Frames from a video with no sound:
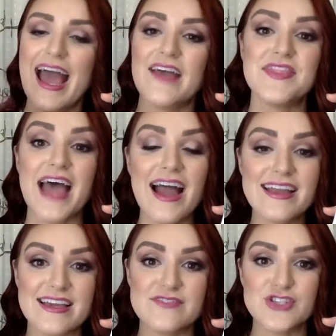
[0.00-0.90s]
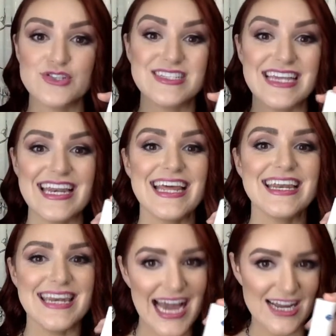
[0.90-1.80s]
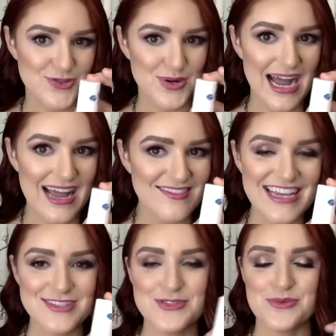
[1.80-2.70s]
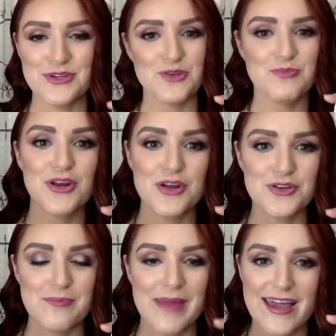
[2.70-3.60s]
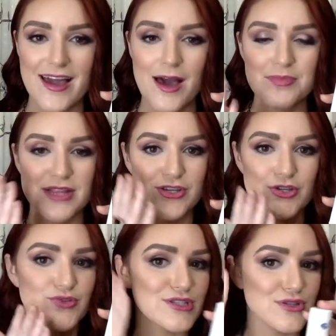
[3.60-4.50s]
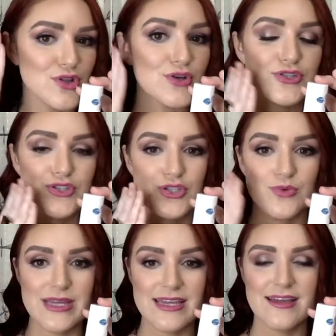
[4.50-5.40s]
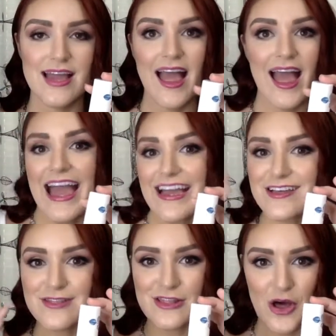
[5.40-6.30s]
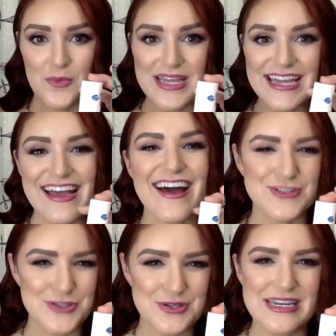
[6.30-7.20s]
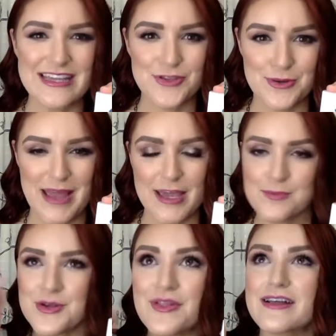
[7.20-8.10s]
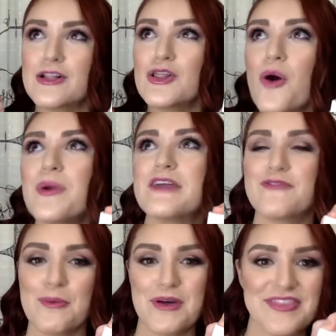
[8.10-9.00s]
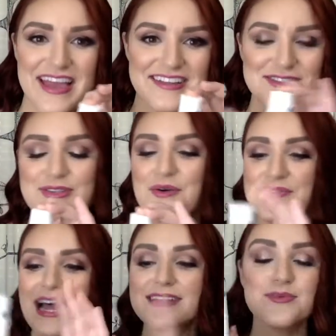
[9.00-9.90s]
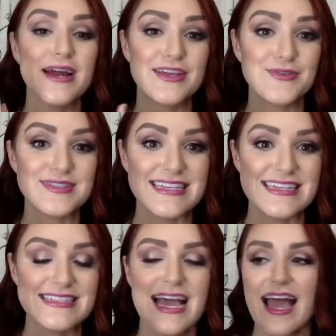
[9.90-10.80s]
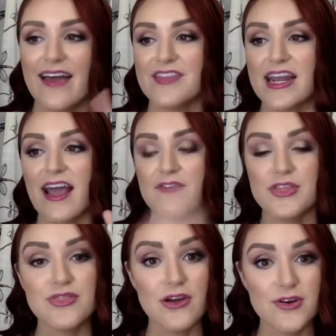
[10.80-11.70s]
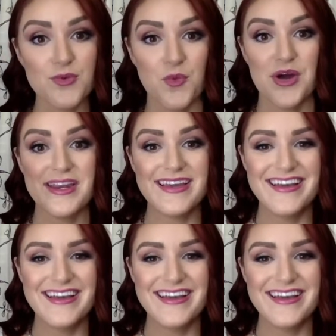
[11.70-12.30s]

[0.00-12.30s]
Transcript: And that gives your skin natural highlight. So when you put on your makeup, like you just look dewy and glowy underneath your makeup. You're like glowing from within. So that's why I use this. And then I have a third one.